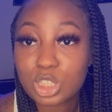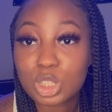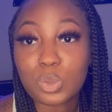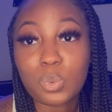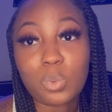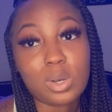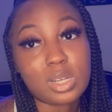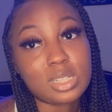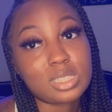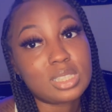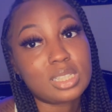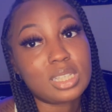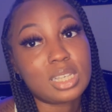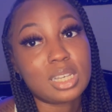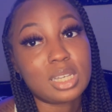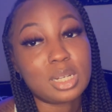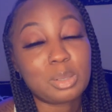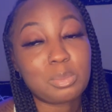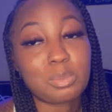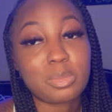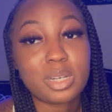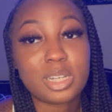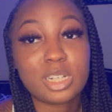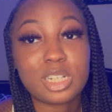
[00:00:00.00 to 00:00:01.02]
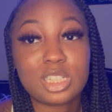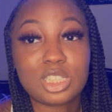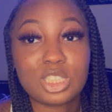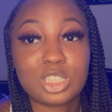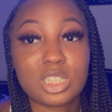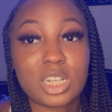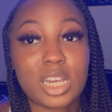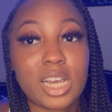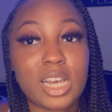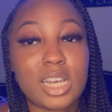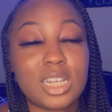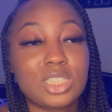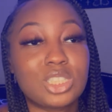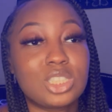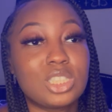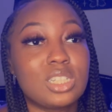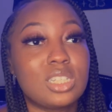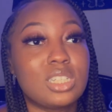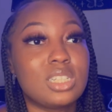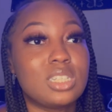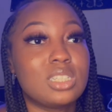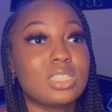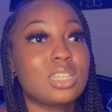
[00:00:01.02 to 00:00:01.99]
wants to get the money shot.
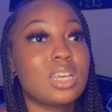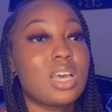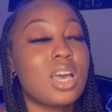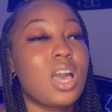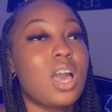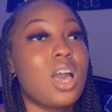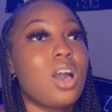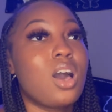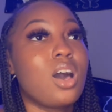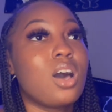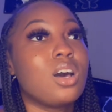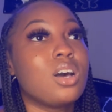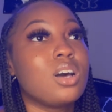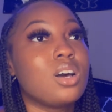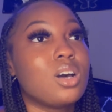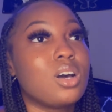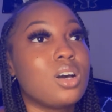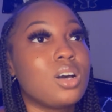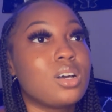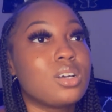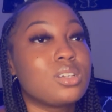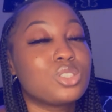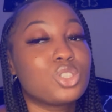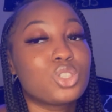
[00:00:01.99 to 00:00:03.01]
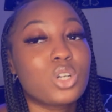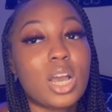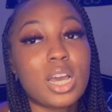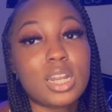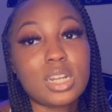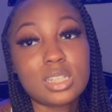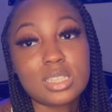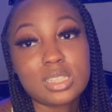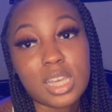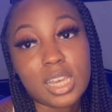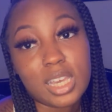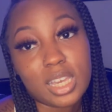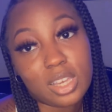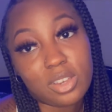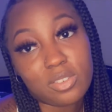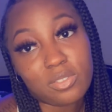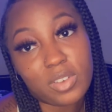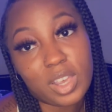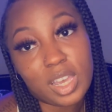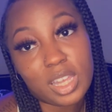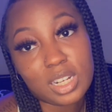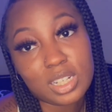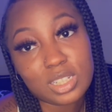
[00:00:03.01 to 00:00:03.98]
She's trying to take
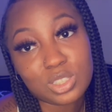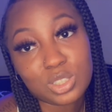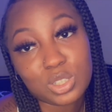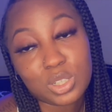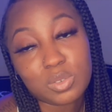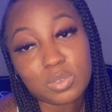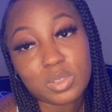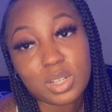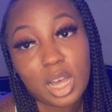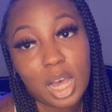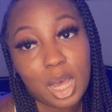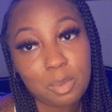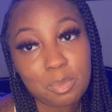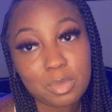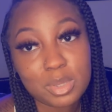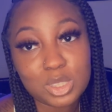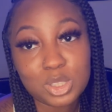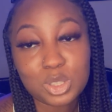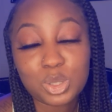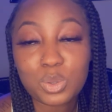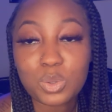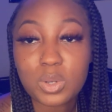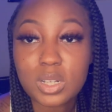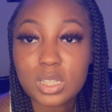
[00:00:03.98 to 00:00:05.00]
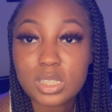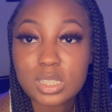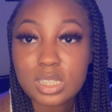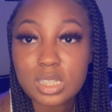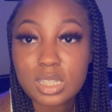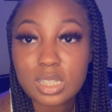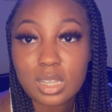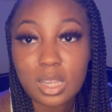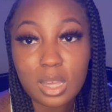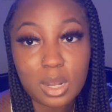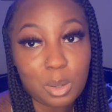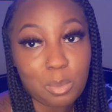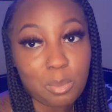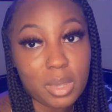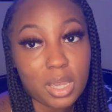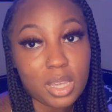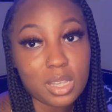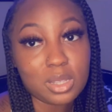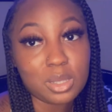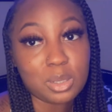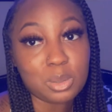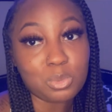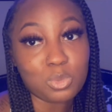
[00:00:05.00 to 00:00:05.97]
advantage of the opportunity that'll
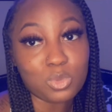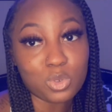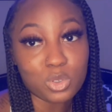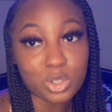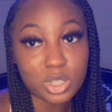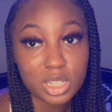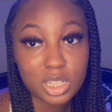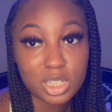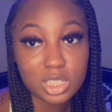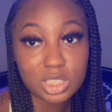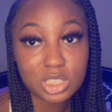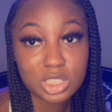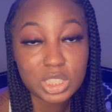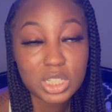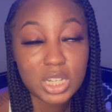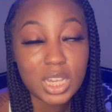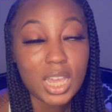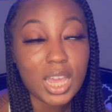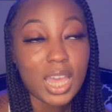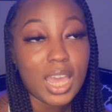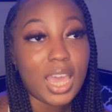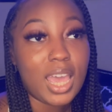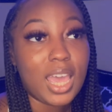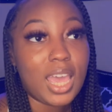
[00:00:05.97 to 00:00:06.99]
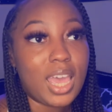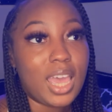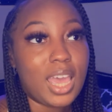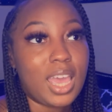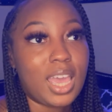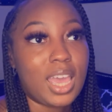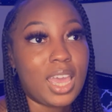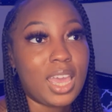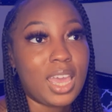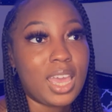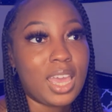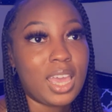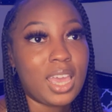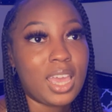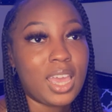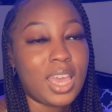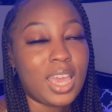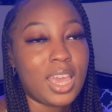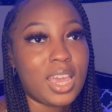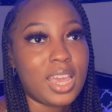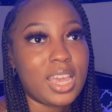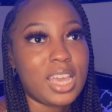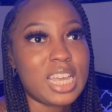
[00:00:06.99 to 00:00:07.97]
make them rich.
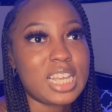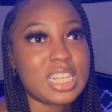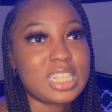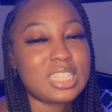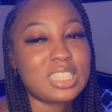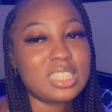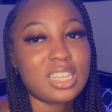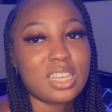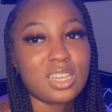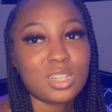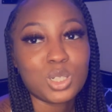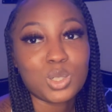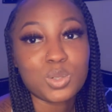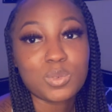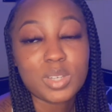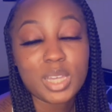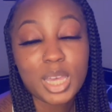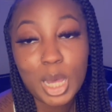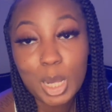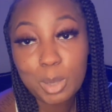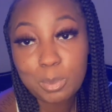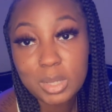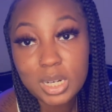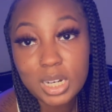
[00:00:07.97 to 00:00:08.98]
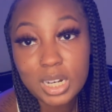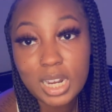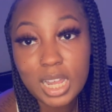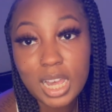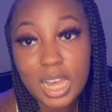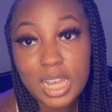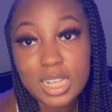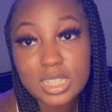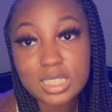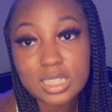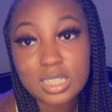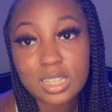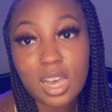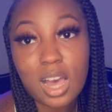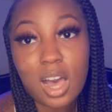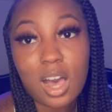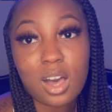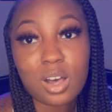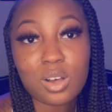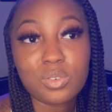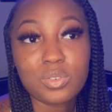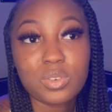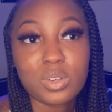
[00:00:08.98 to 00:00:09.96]
And instead of capitalizing
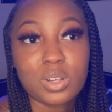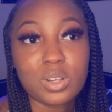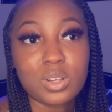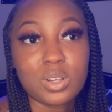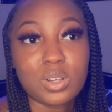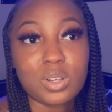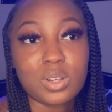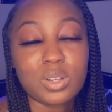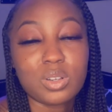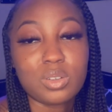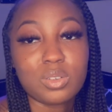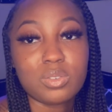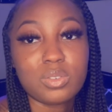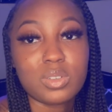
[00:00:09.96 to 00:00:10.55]
off of